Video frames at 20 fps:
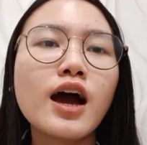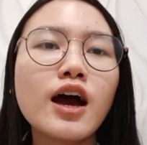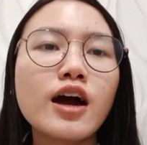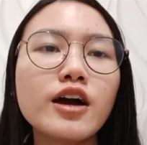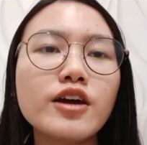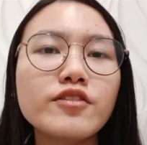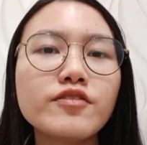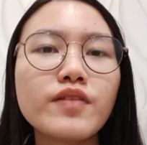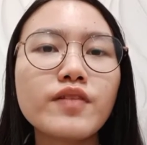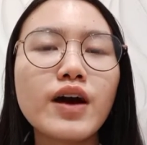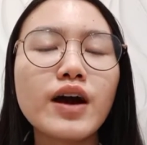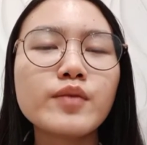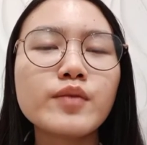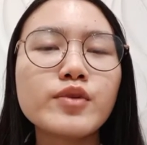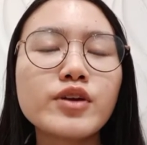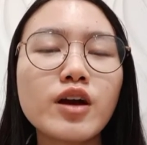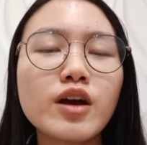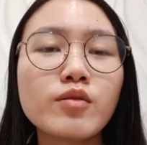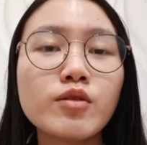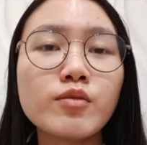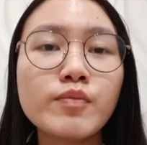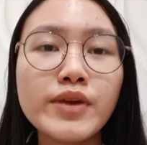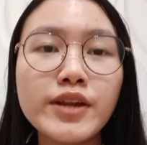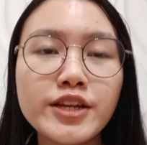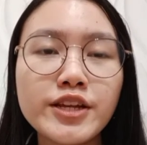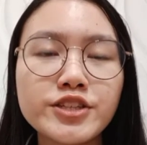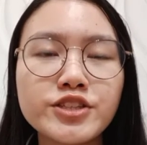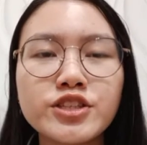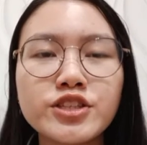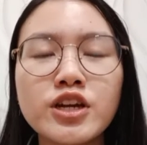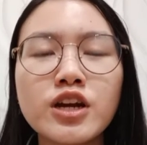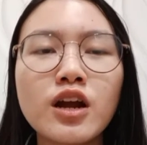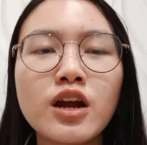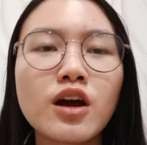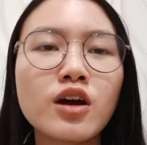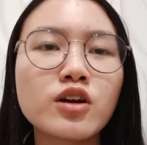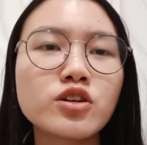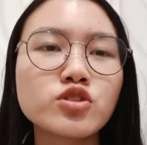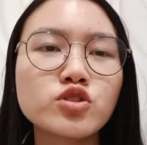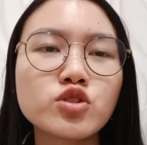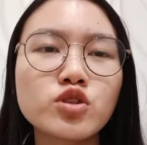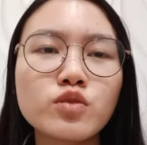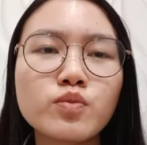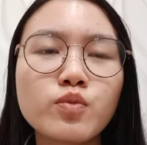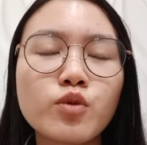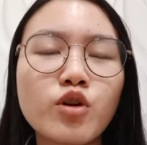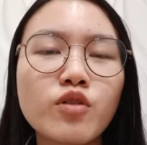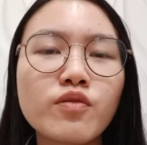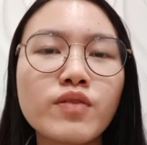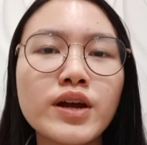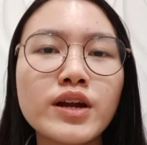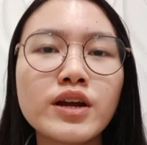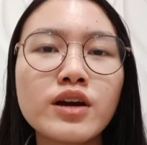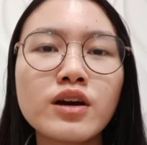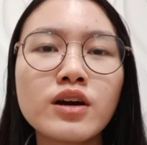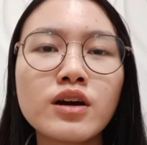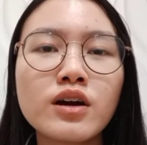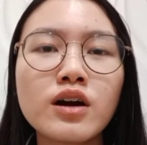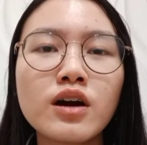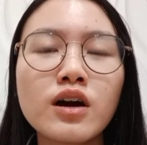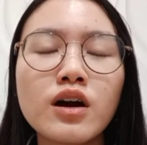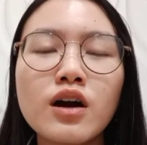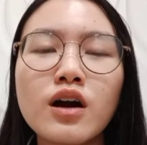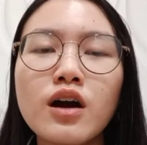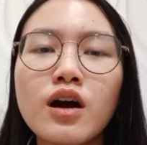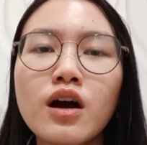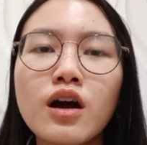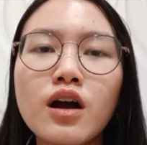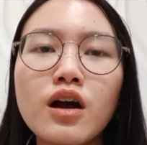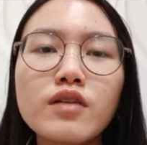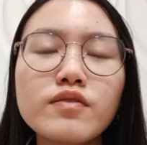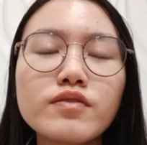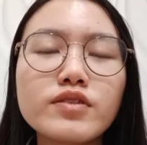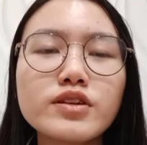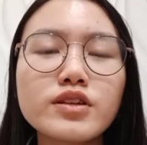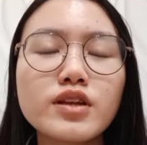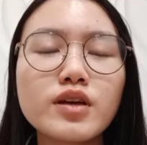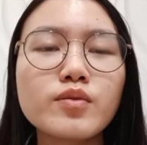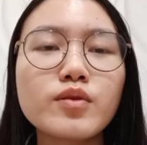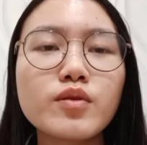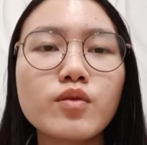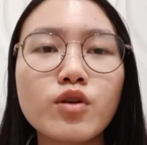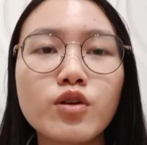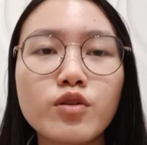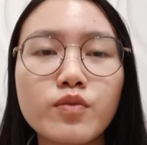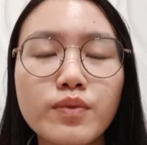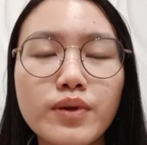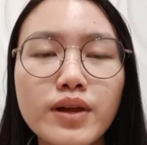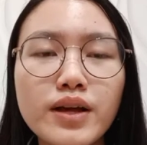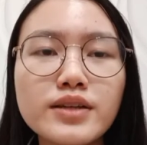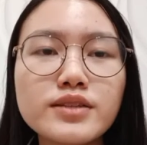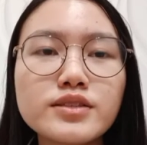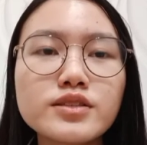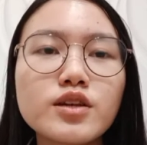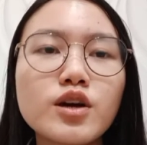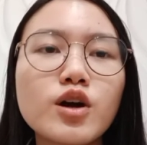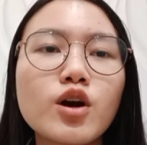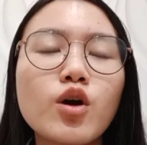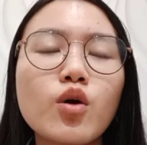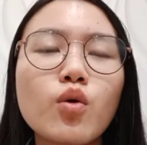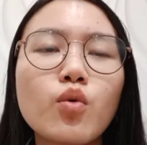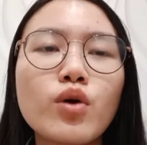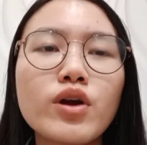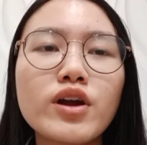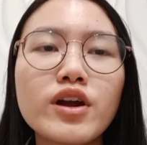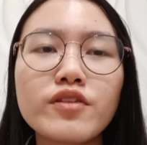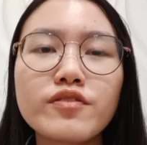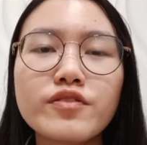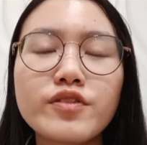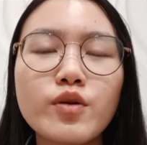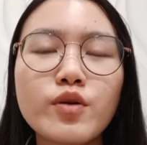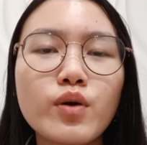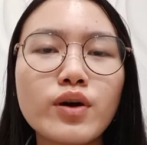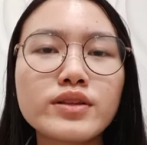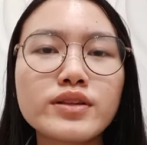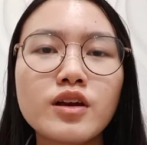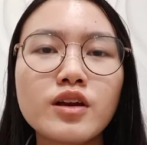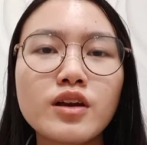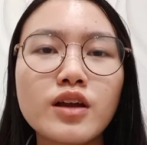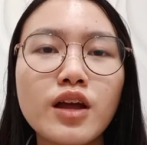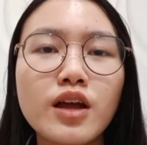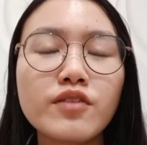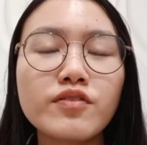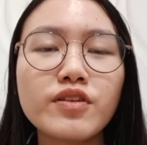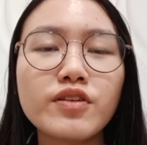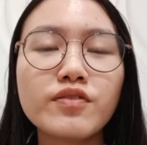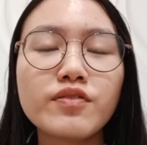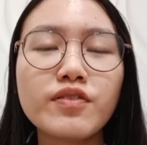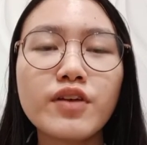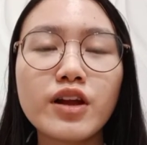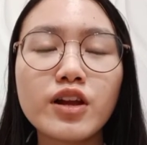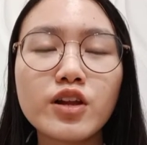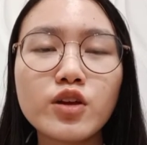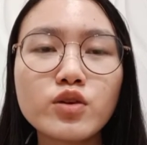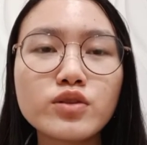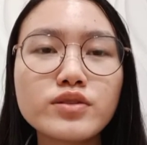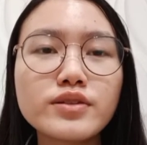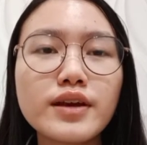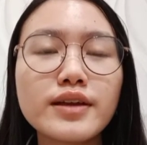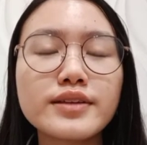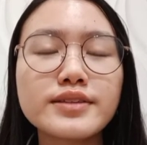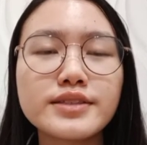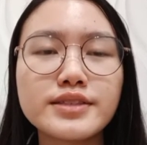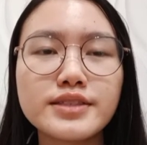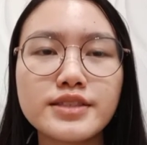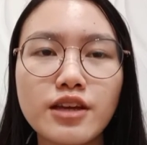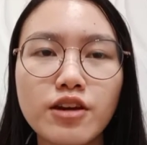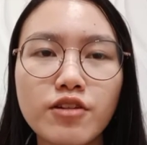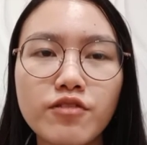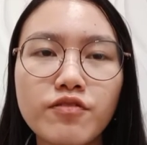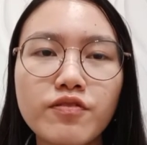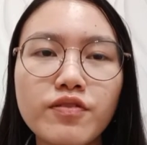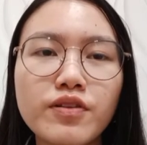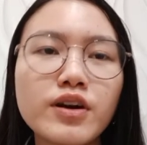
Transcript: if I become a manager, I should provide a comfortable workplace where everyone can feel valued and safe.